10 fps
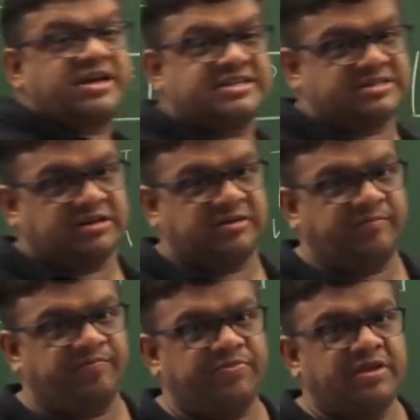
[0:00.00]
is done.
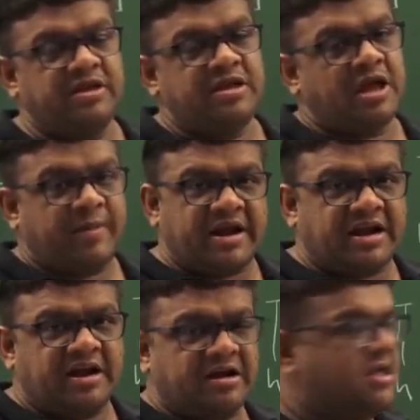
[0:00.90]
Am I
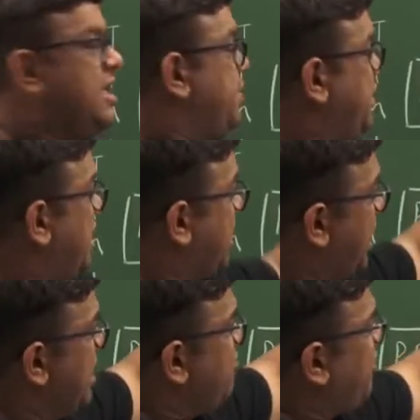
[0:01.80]
clear? Then
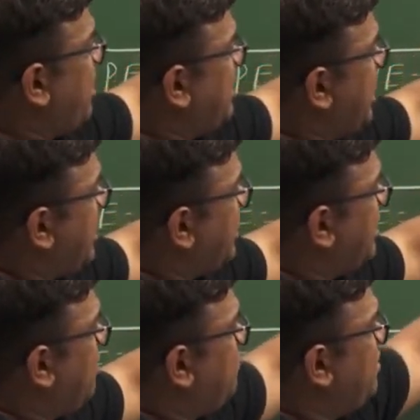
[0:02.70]
again if I take it
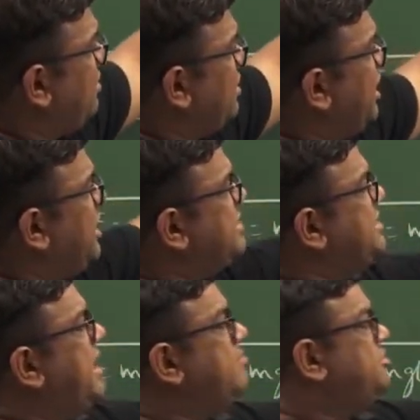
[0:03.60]
up here, it is
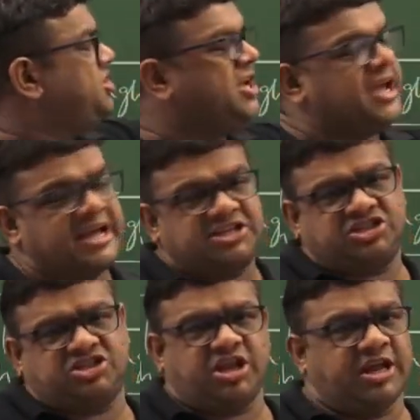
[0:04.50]

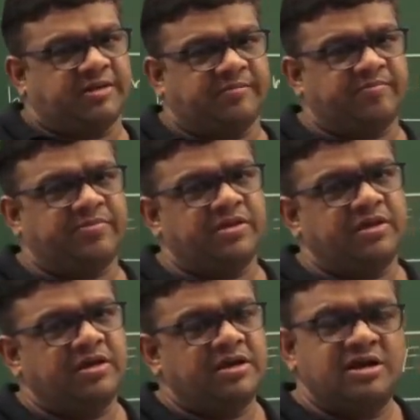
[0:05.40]
mgh3.
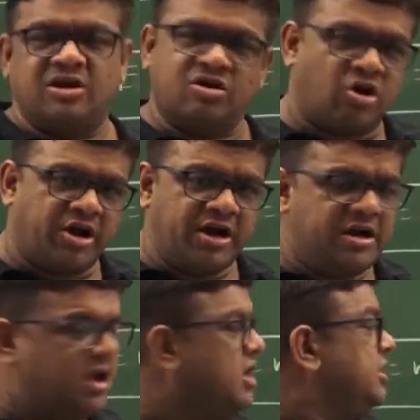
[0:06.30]
Got it?
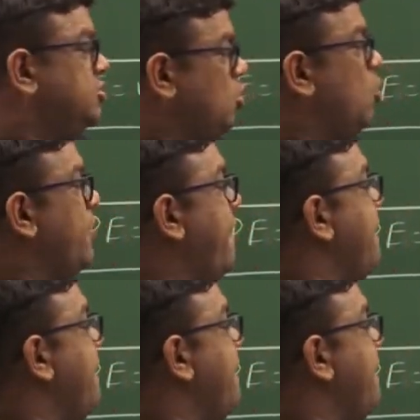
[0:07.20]
So